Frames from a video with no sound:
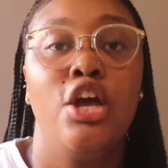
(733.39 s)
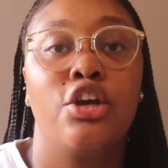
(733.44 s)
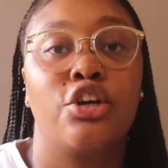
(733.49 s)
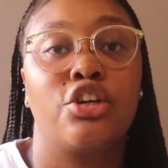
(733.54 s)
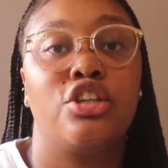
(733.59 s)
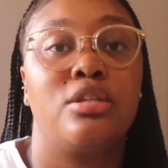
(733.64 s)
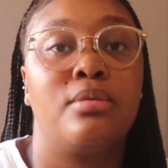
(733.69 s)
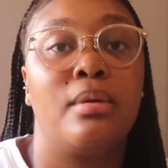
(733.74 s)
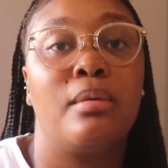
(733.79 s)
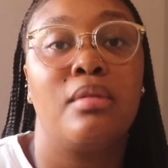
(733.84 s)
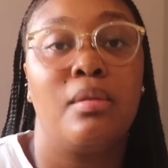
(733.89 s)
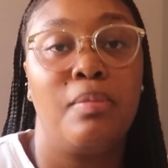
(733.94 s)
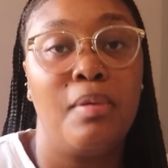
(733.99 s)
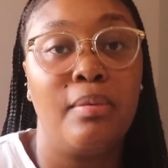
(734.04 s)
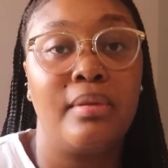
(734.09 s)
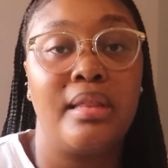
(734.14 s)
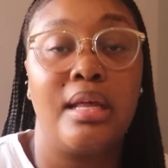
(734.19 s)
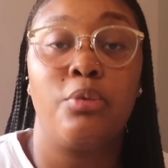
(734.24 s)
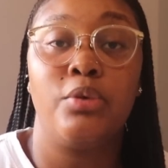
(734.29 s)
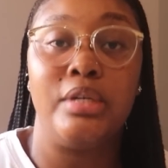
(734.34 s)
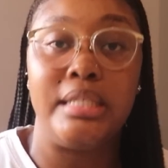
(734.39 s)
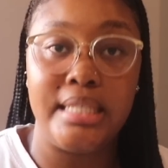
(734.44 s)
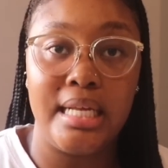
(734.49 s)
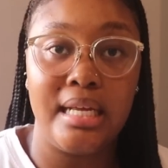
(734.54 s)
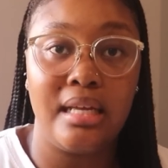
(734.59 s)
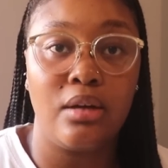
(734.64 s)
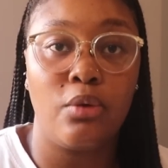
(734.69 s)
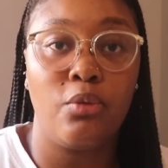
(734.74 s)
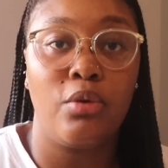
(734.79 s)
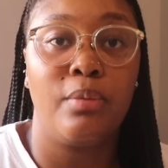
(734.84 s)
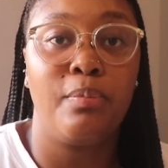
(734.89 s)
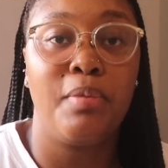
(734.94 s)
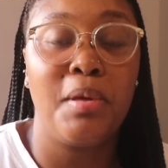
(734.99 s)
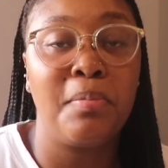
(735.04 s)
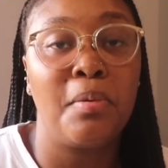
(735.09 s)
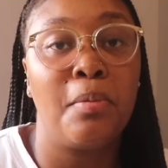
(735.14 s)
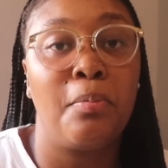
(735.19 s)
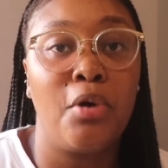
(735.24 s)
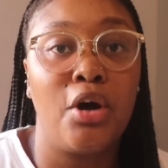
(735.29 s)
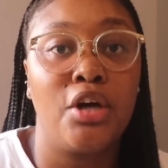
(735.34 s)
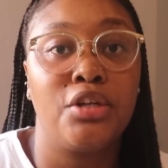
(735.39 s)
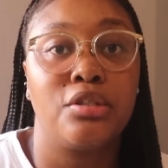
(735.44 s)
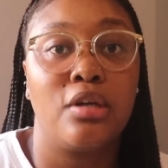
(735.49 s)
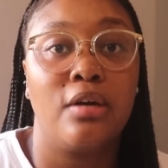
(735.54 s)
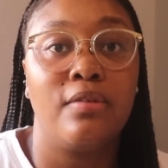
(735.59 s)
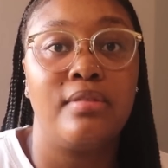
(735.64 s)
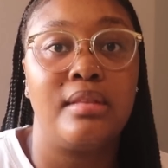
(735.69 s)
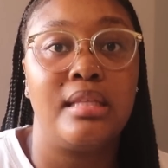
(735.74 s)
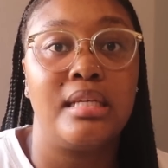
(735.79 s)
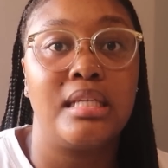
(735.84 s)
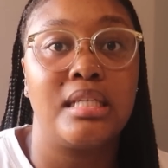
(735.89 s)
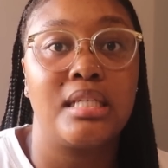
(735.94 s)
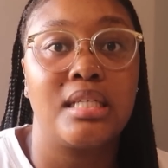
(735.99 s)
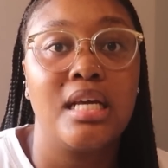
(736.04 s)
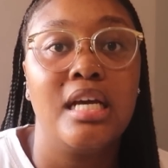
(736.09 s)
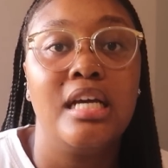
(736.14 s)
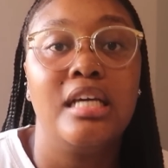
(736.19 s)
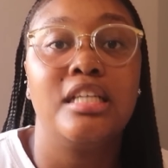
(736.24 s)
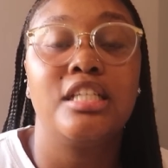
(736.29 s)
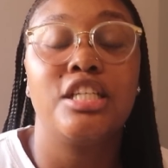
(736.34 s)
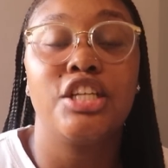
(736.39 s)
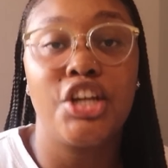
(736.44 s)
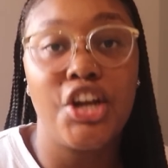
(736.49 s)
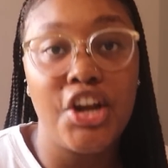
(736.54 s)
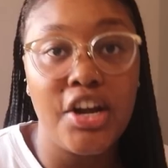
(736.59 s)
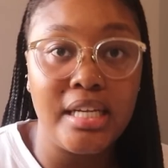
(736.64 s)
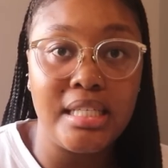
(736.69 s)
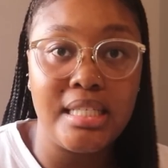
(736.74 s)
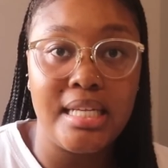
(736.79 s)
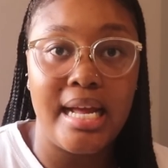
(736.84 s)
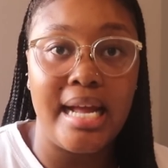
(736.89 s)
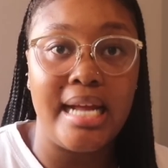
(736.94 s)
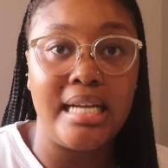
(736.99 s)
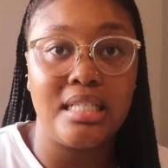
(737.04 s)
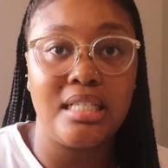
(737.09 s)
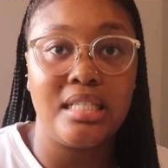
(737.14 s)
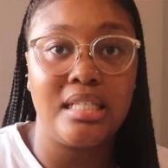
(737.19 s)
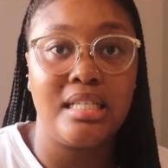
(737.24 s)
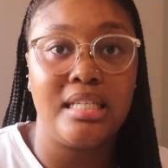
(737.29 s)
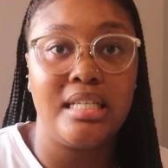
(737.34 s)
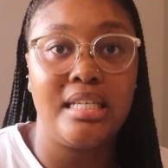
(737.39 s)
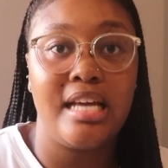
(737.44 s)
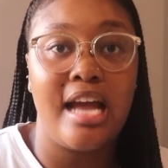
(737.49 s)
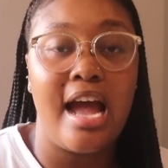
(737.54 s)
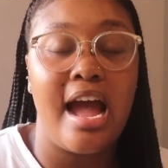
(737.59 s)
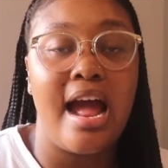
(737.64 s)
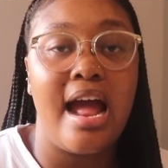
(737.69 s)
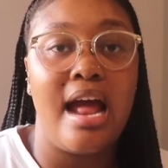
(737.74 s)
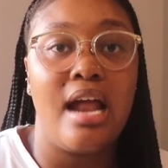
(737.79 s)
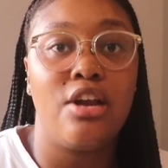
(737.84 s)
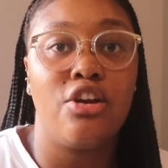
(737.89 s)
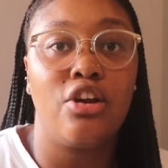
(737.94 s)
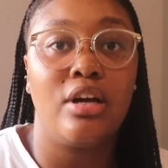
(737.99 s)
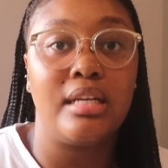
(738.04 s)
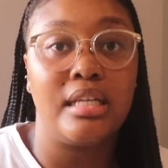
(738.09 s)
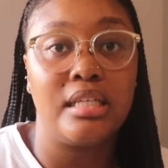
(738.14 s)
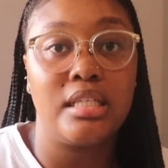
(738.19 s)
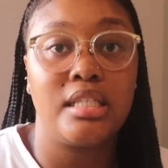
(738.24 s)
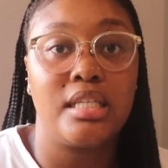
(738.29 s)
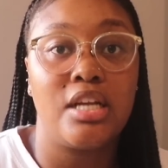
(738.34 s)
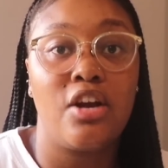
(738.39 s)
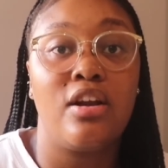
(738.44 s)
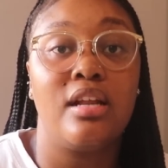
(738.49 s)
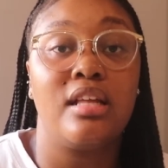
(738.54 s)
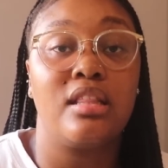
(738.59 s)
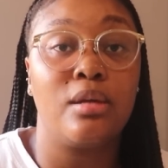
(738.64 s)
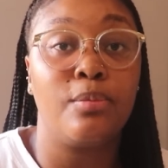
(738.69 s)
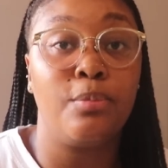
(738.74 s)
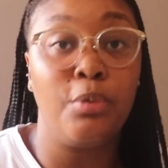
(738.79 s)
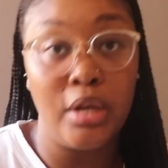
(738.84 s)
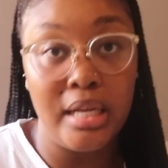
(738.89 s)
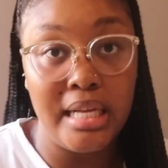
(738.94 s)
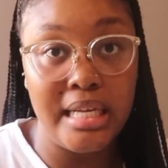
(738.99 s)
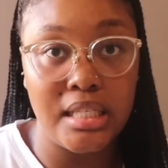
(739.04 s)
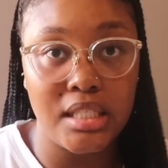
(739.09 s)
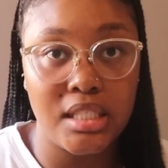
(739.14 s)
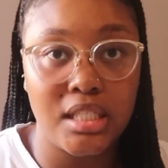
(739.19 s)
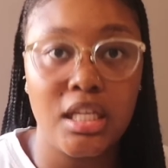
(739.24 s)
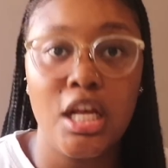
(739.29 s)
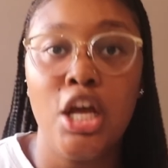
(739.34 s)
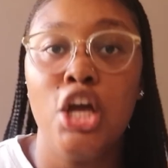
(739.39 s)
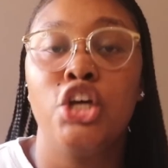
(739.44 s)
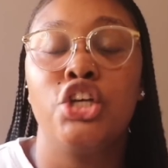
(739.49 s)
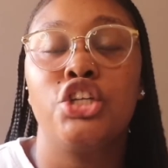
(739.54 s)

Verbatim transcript: Because remember, the people that were digging were people part of this security agency and not necessarily the police.